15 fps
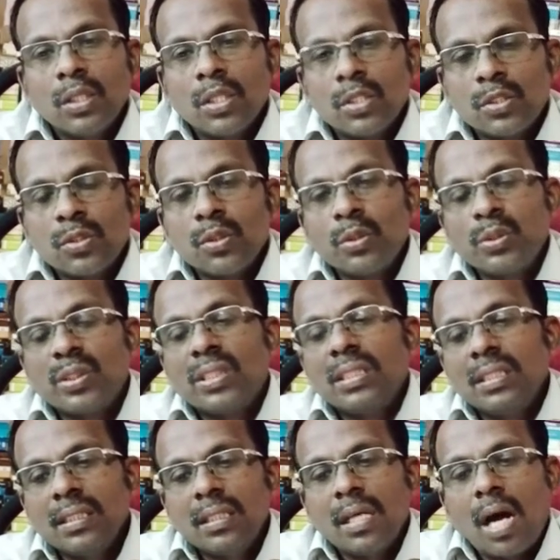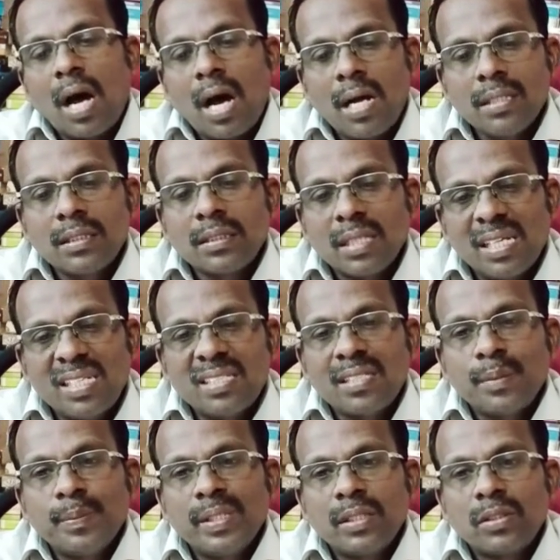So she asks
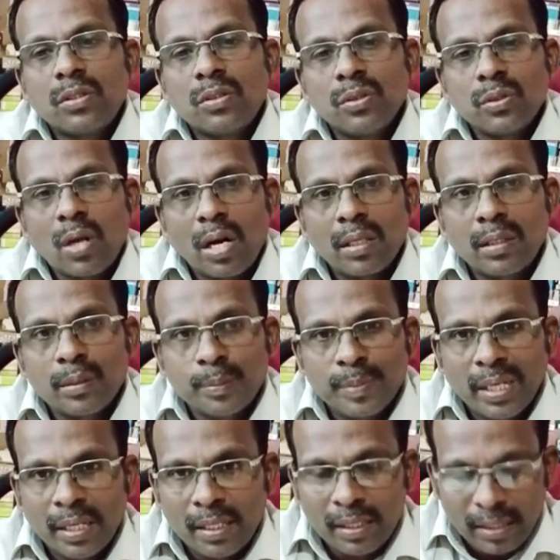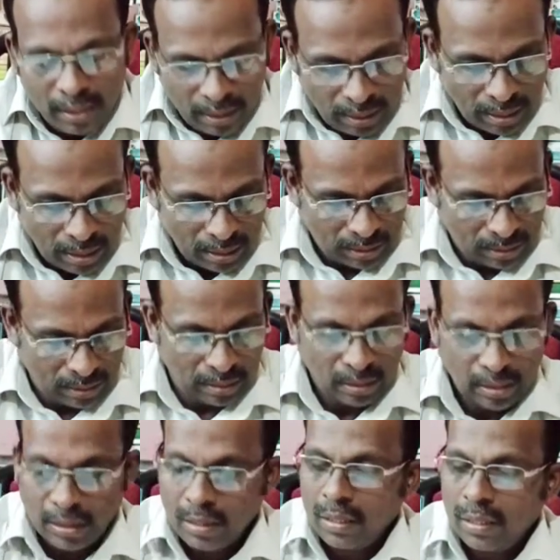Elizabeth to not to marry Darcy.
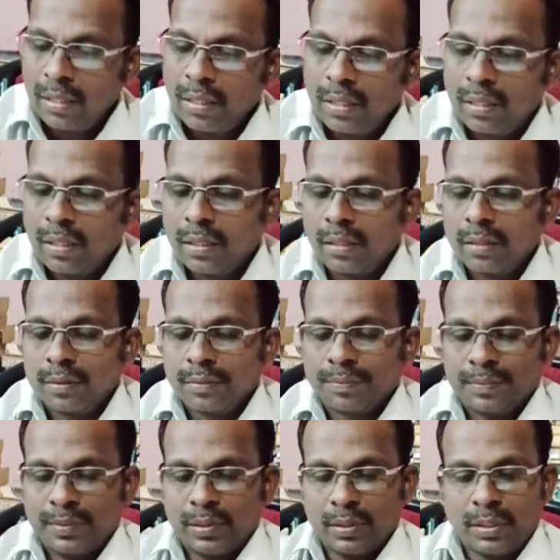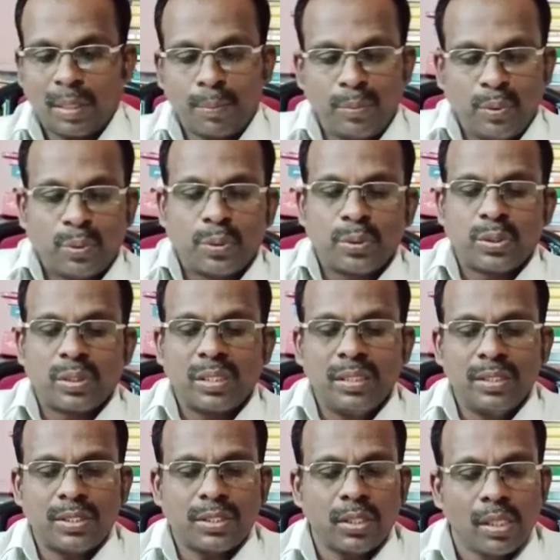Some more
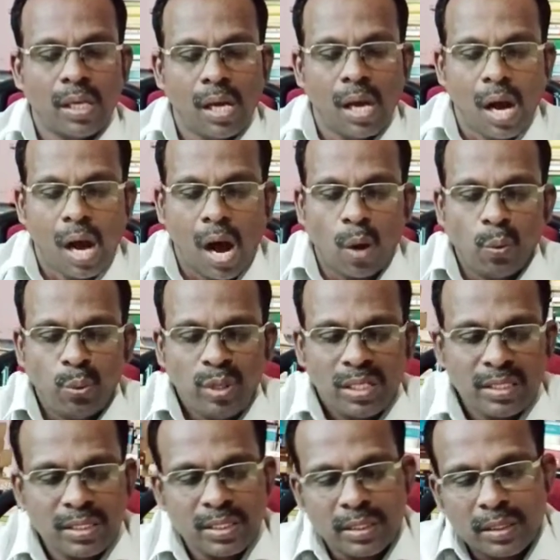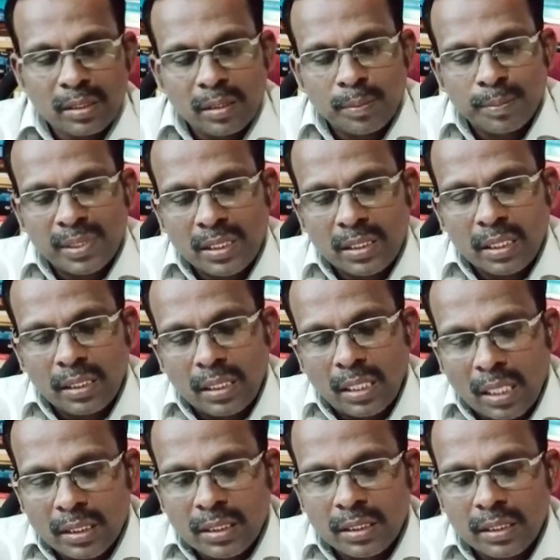questions. How does Mr.
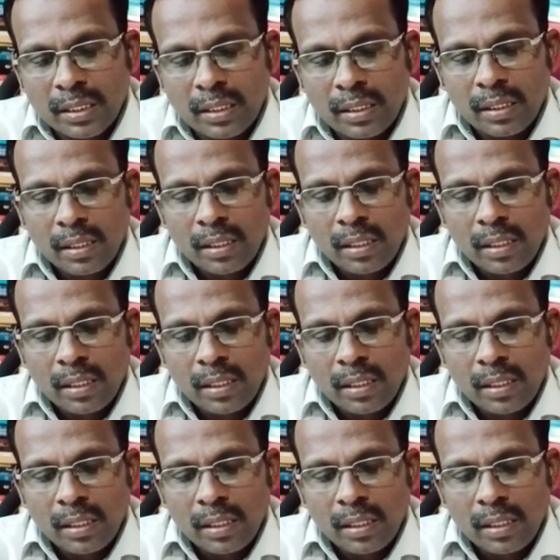Darcy